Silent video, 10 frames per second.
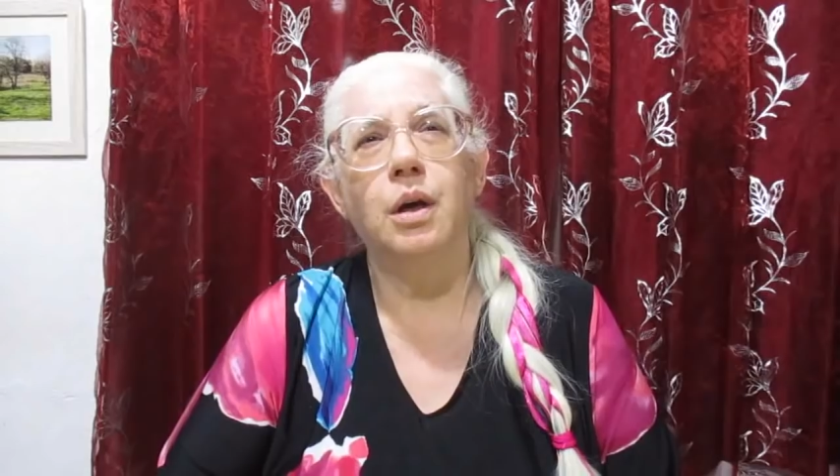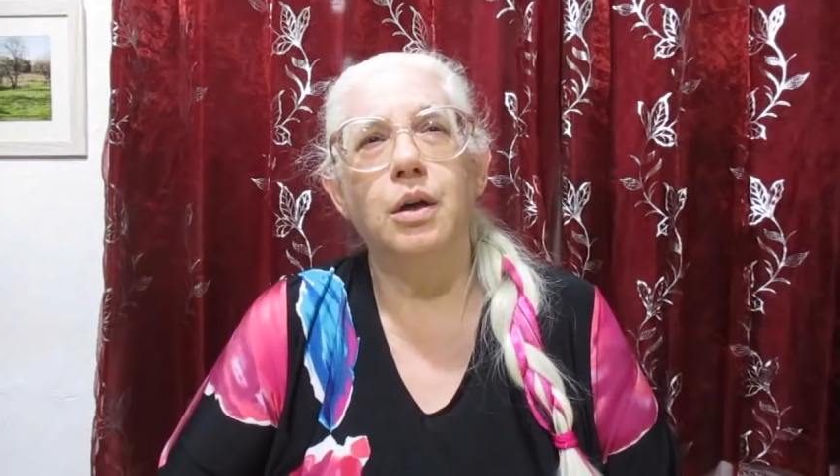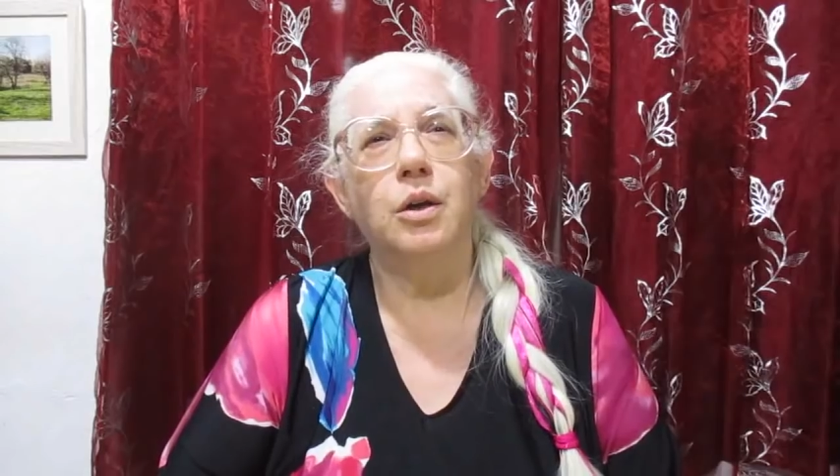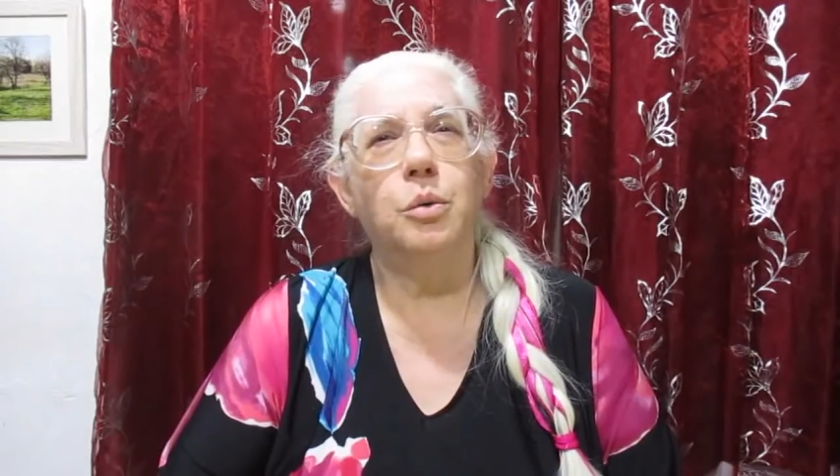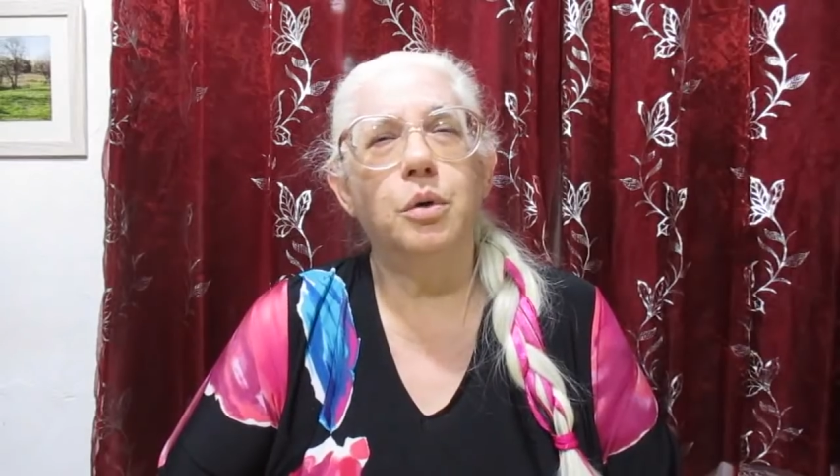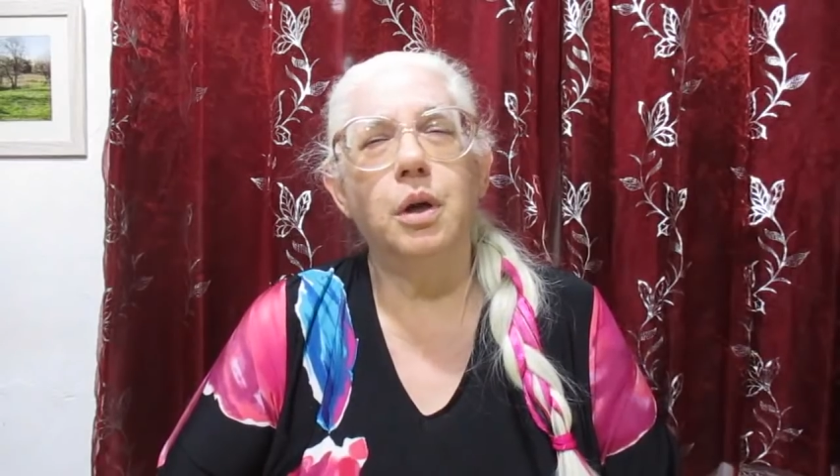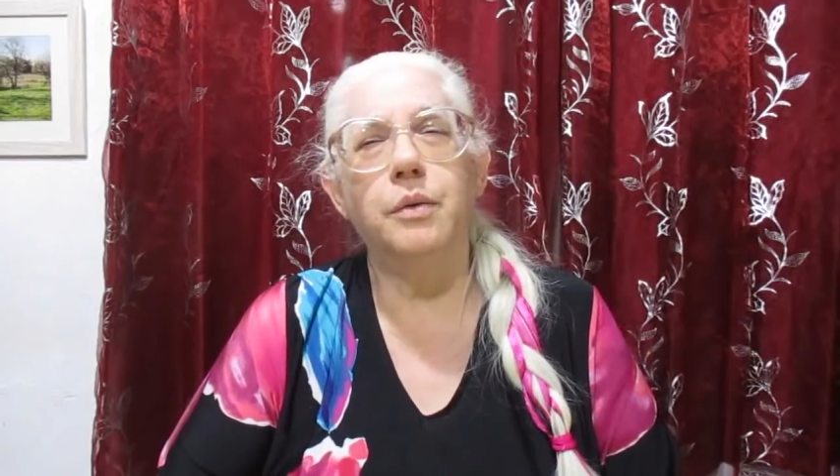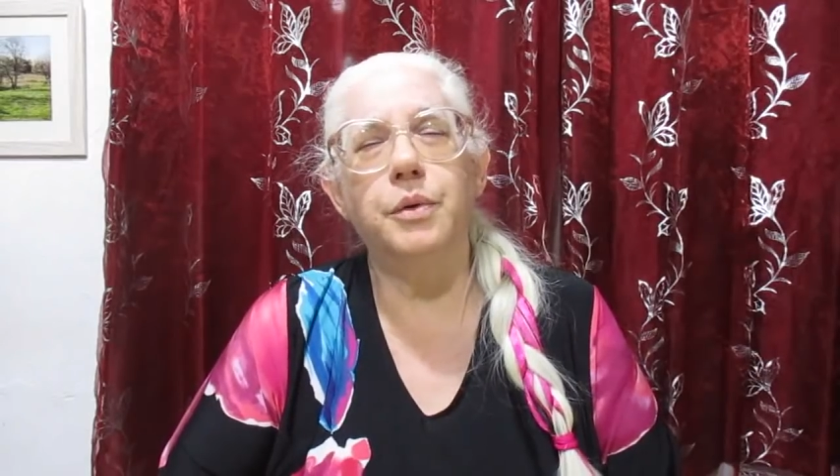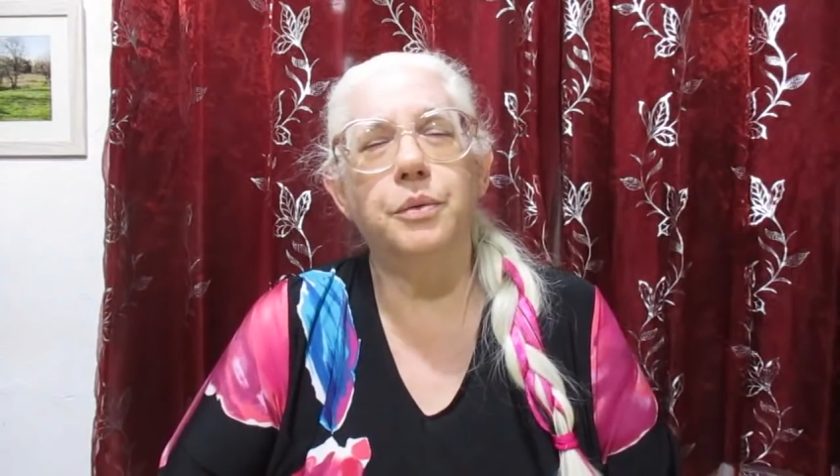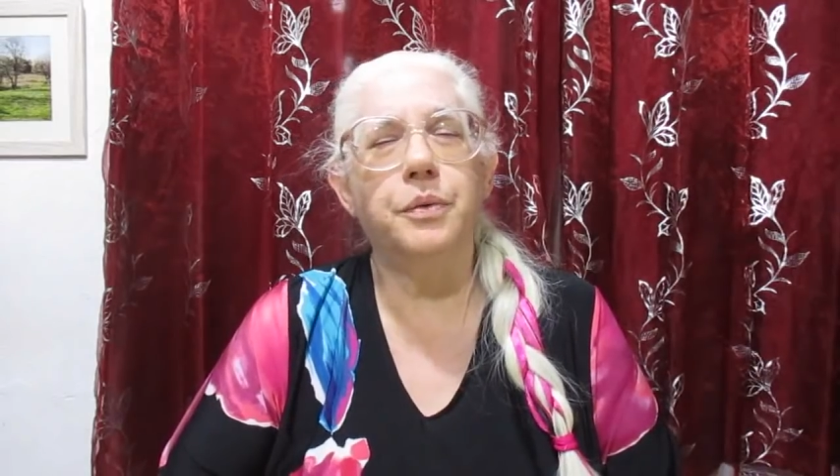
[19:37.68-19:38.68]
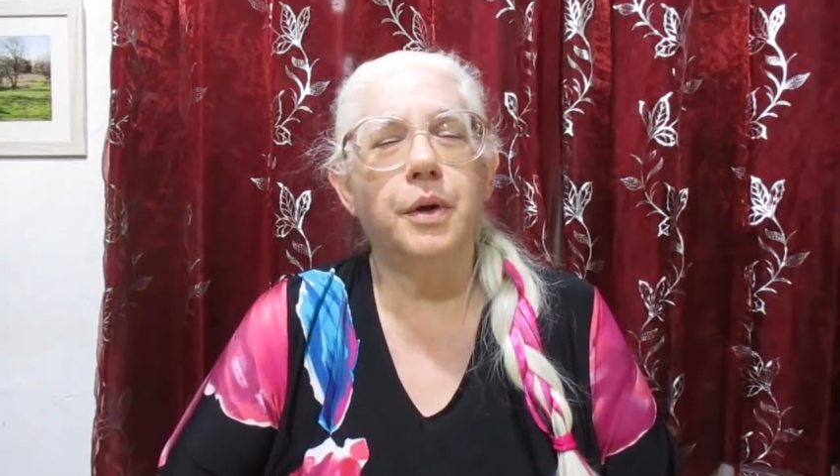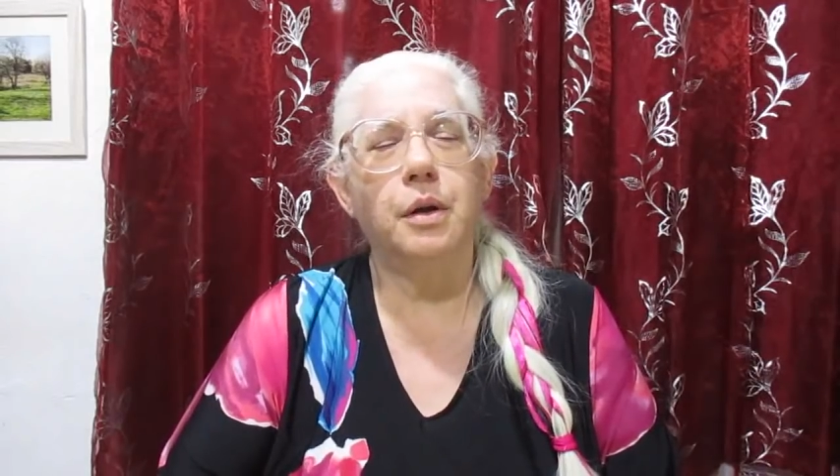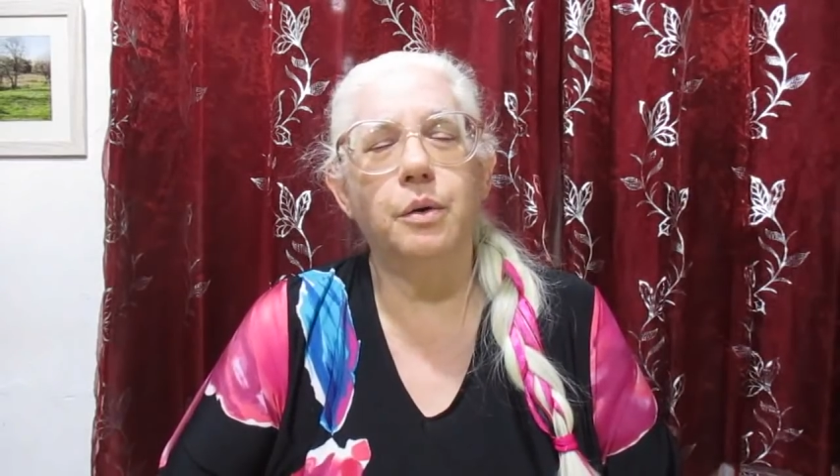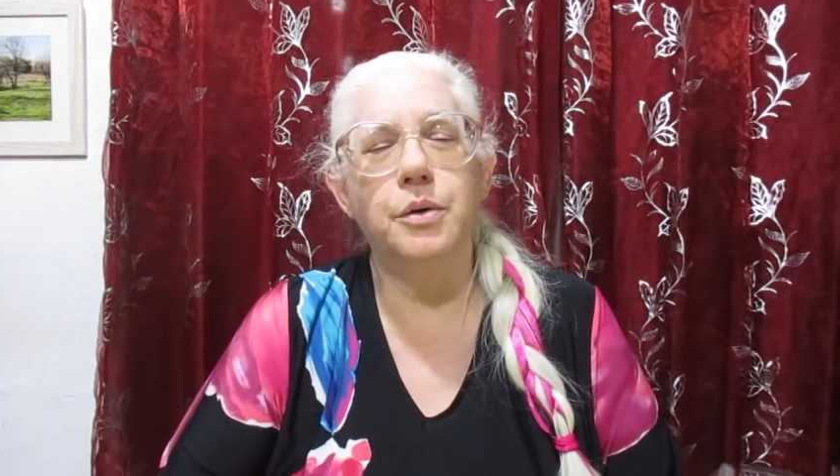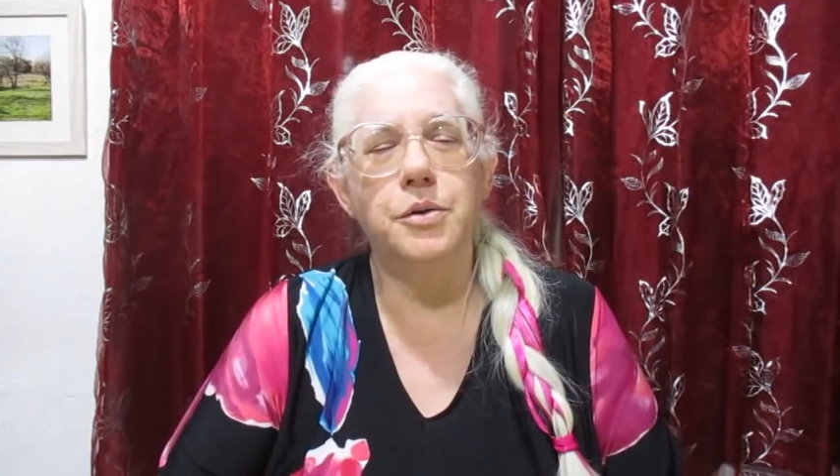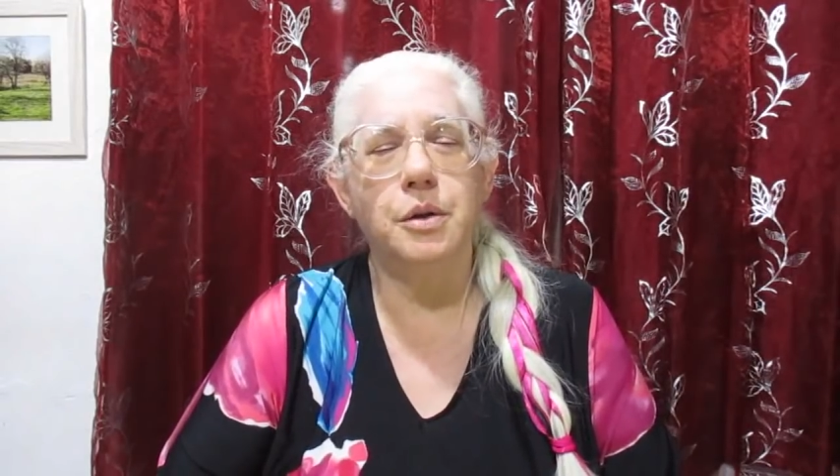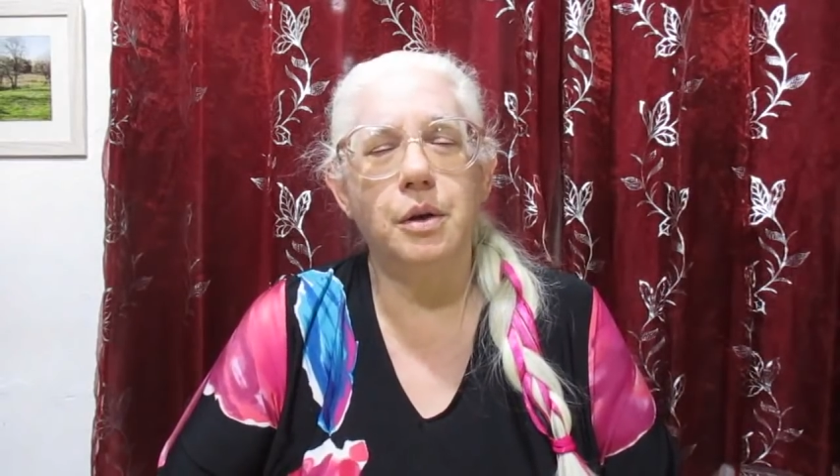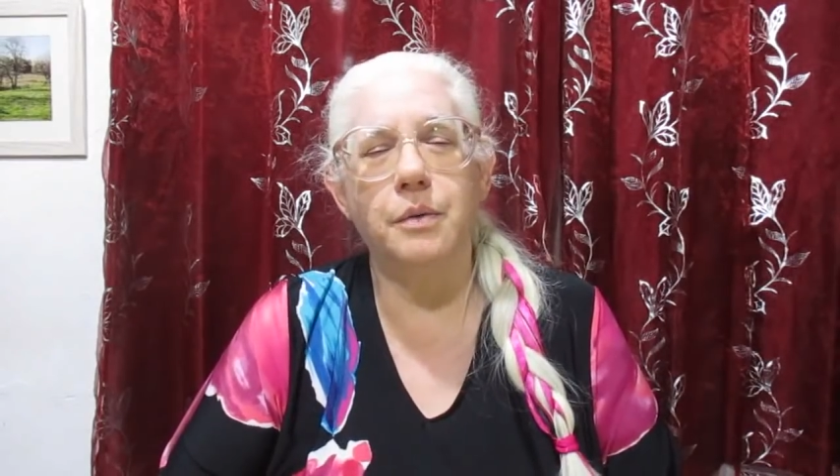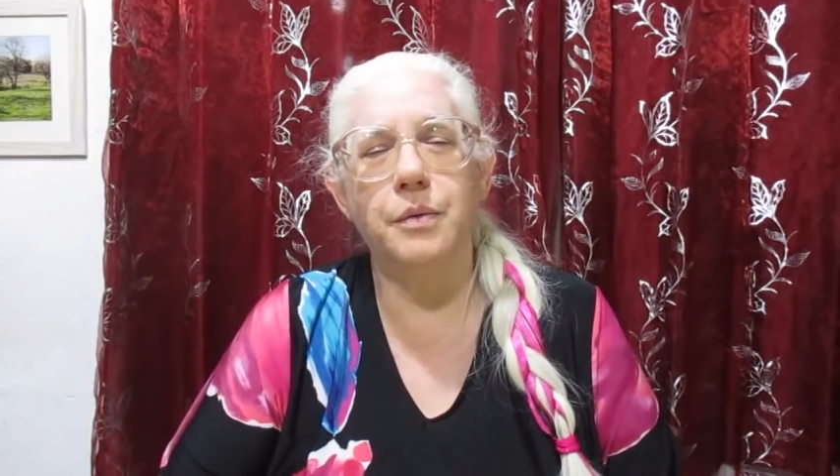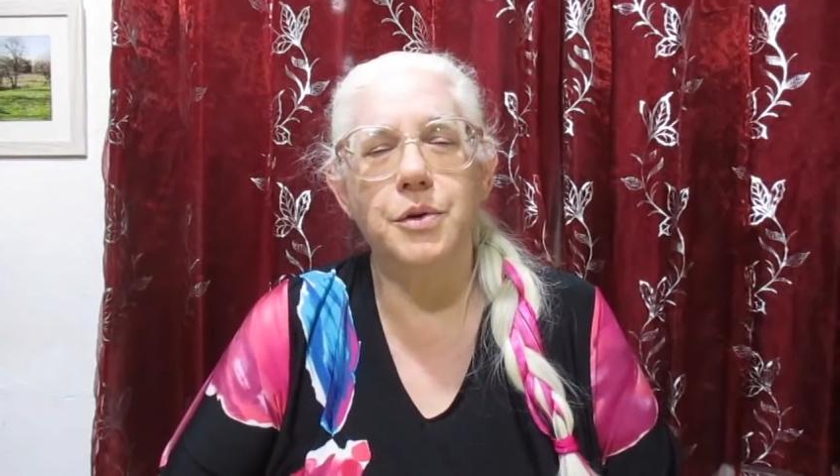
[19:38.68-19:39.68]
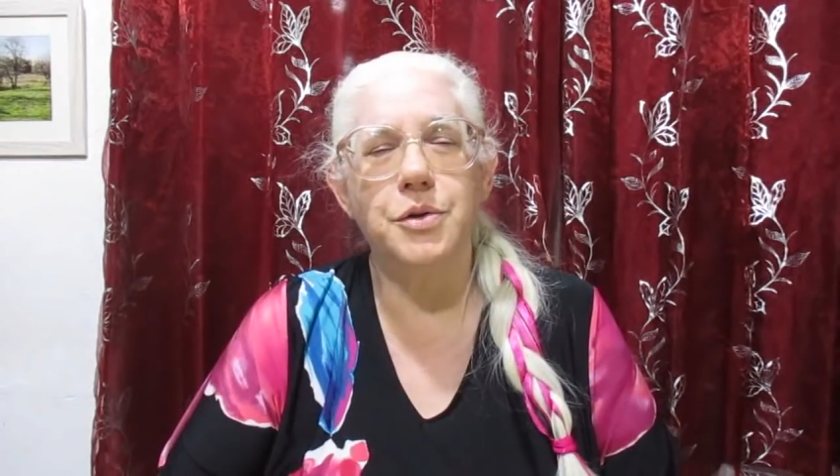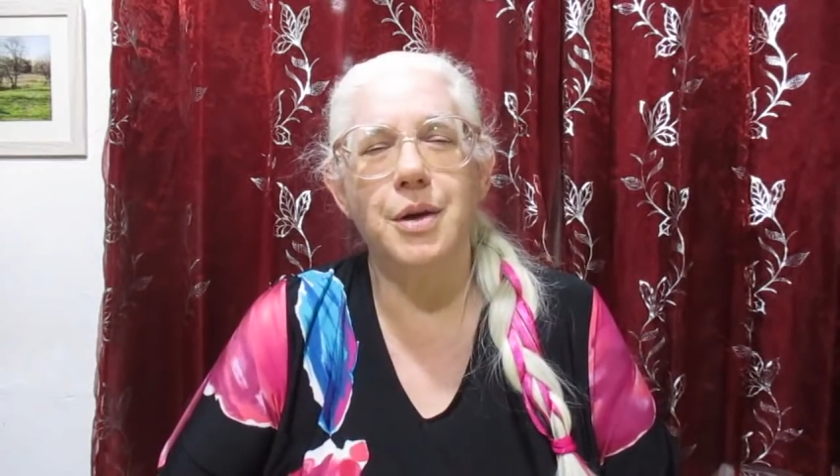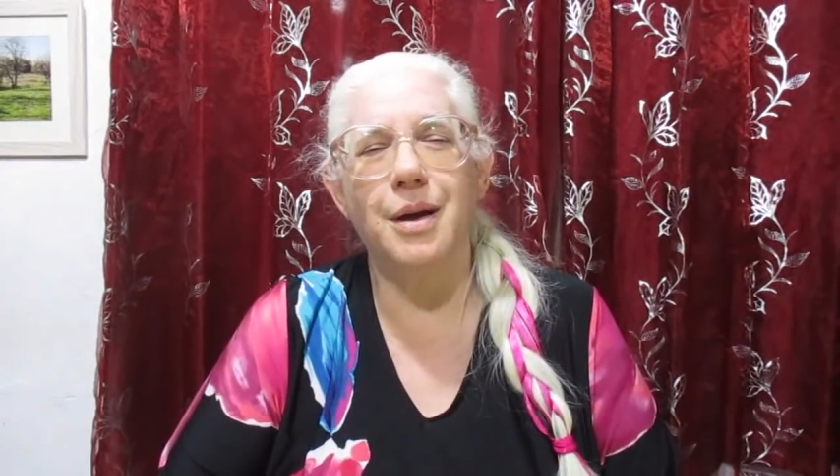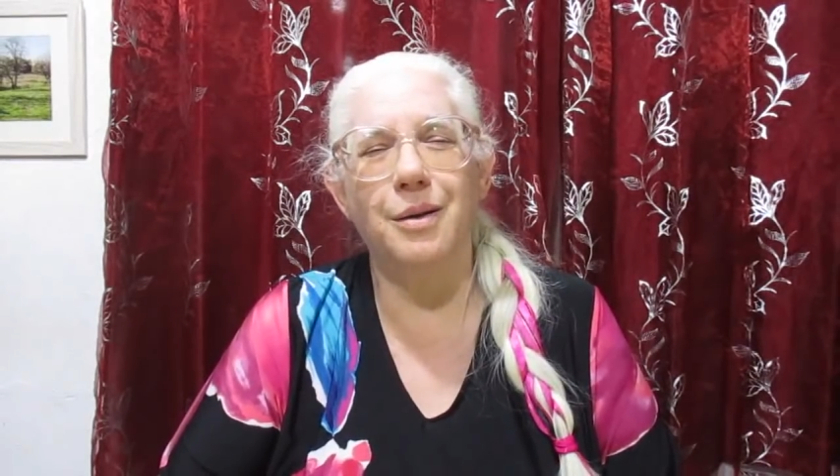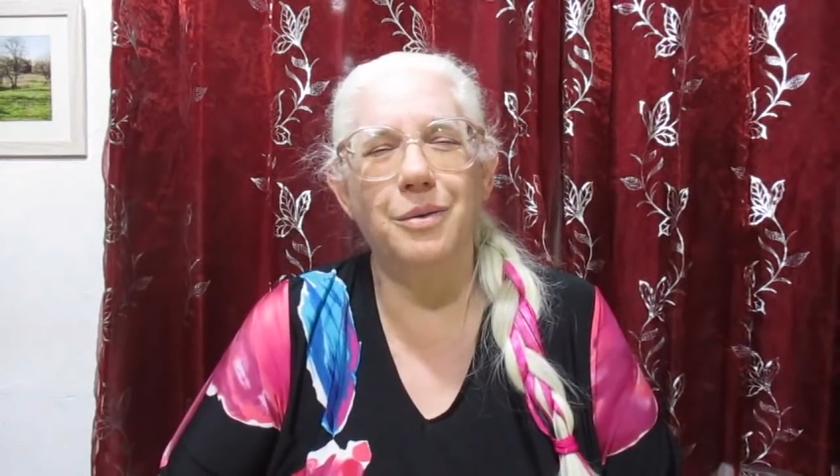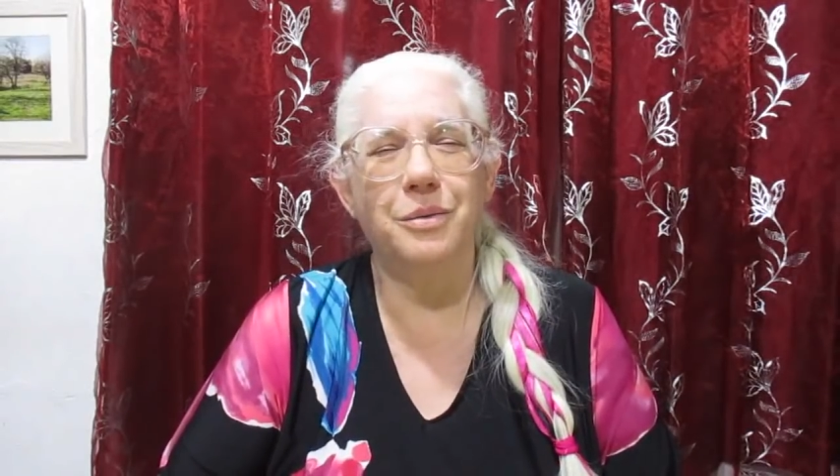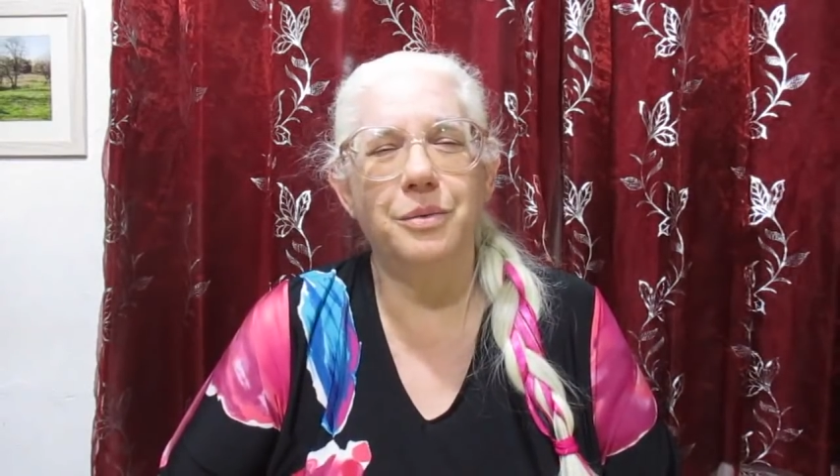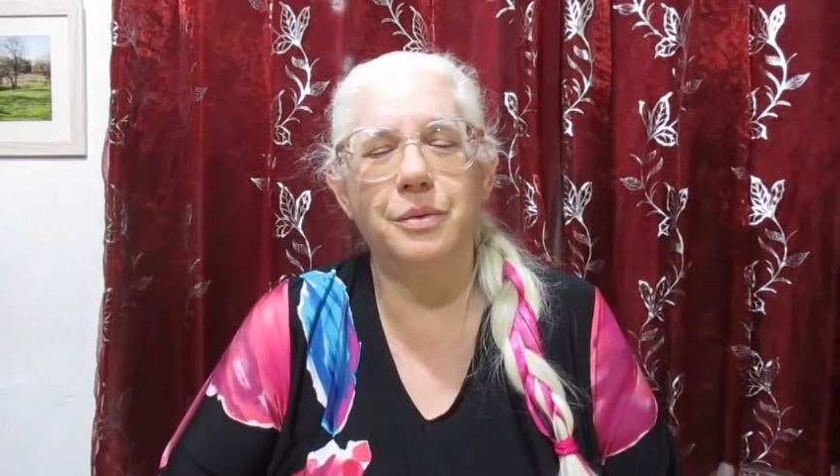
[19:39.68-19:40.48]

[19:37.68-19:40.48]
You will love your fellow as you love yourself.